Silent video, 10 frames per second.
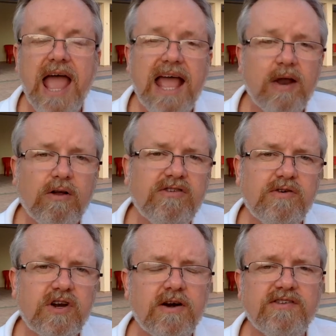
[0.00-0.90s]
It also
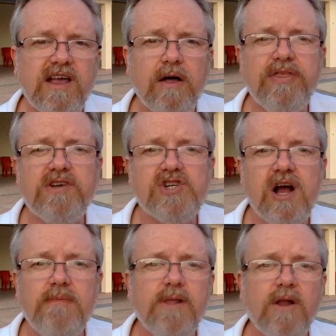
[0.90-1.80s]
turns out that
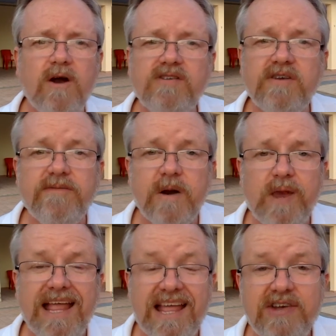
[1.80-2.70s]
John Millar's a
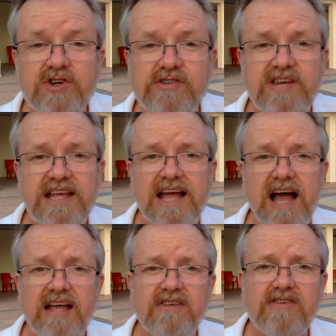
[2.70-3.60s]
very interesting
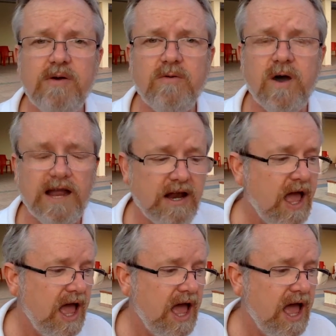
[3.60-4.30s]
guy in his own right.